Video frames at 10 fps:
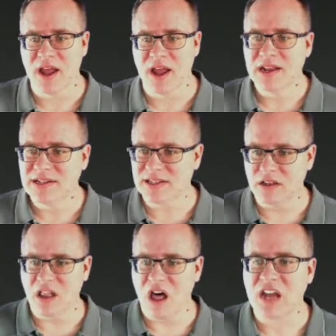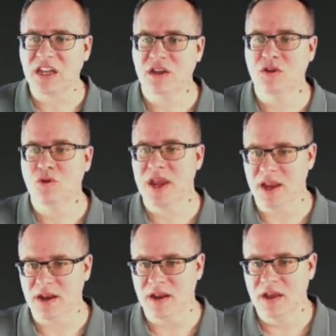doesn't lock you
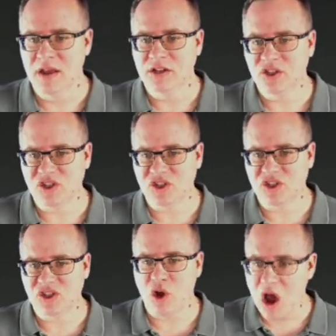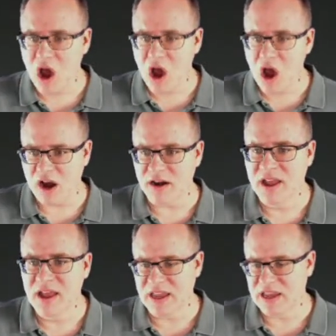in so hard
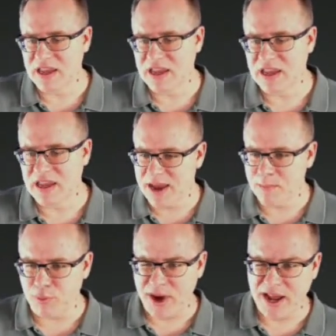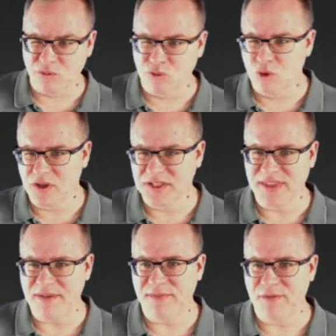that you can't break the rules of
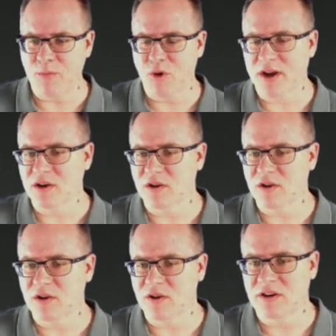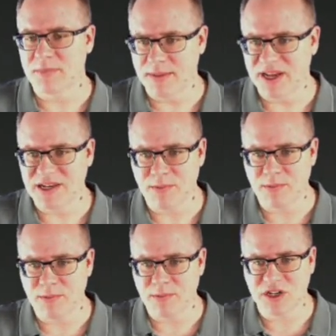that framework in order to be able to get done
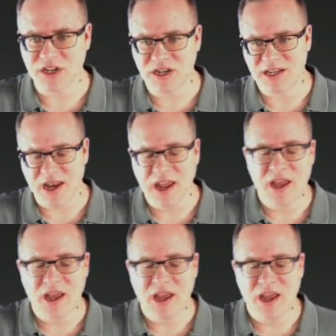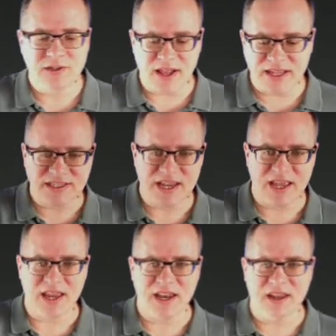what you need to get done. So I like to say
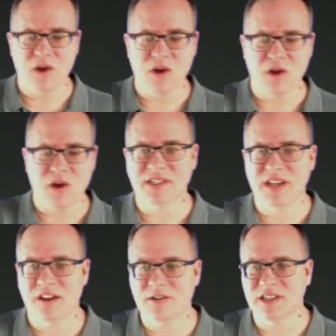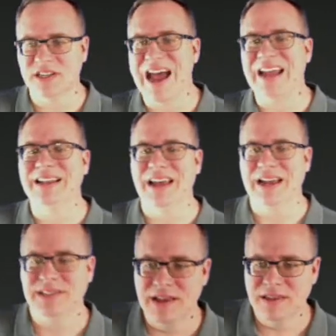that coding standards and
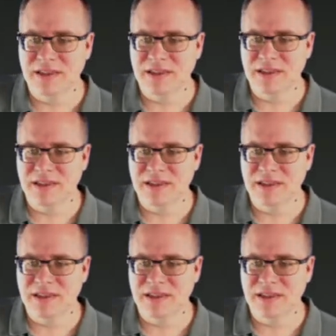guidelines that